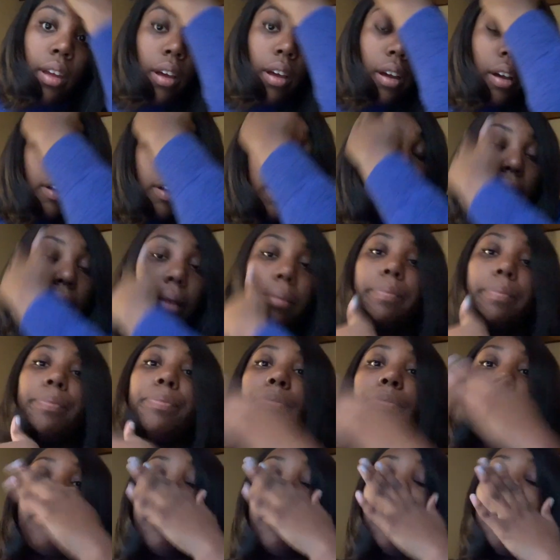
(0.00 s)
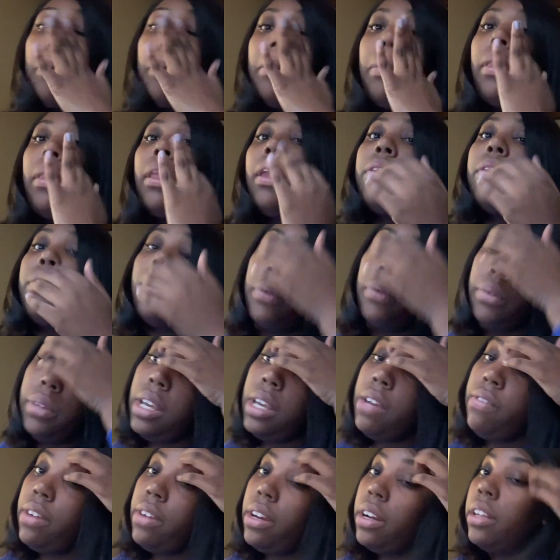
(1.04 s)
Okay? Don't
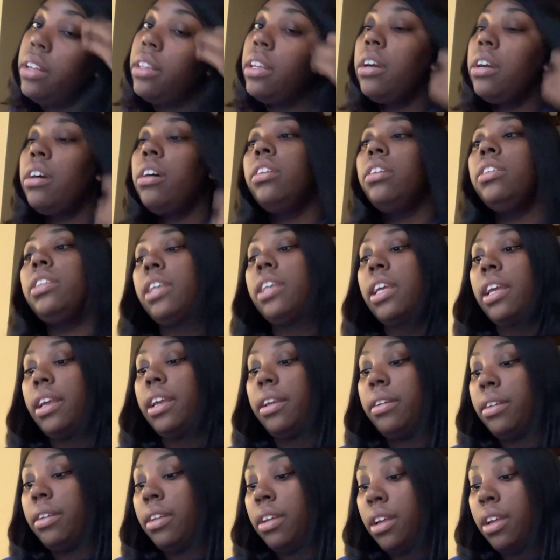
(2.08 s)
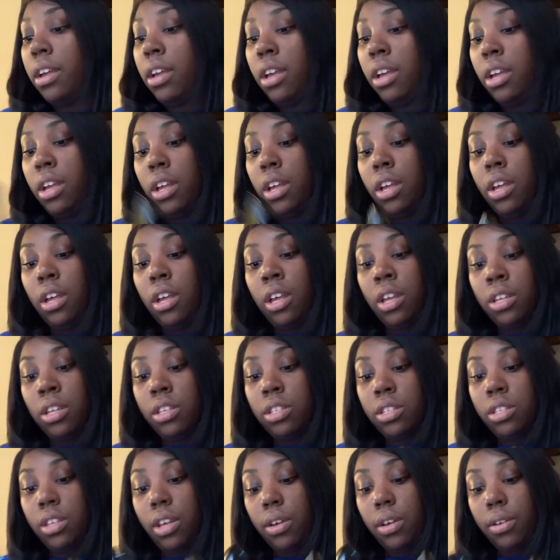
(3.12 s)
leave it on there all day.
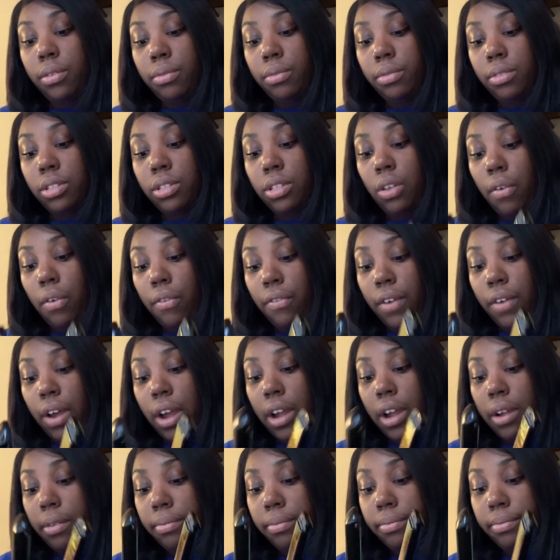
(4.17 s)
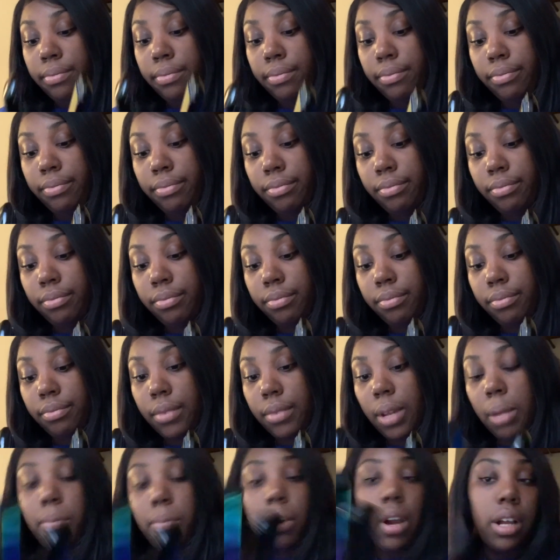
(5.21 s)
So far,
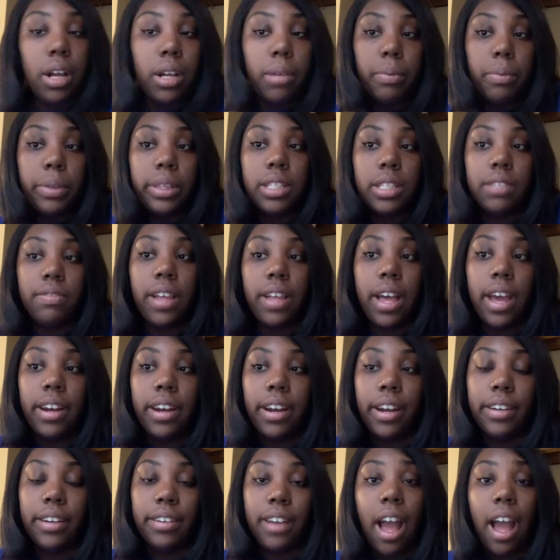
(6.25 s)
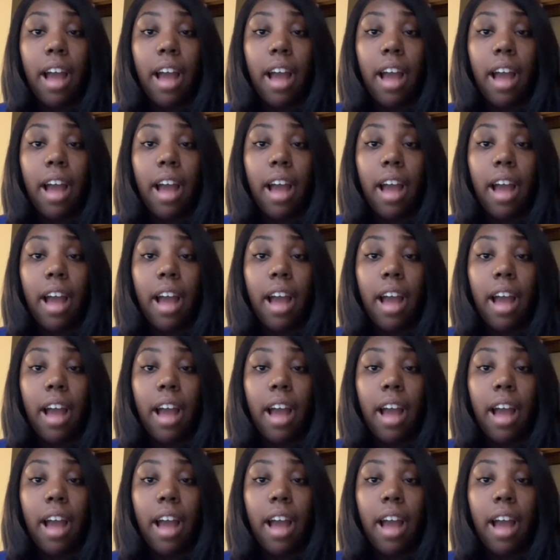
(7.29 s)
I'm rocking with this flat iron.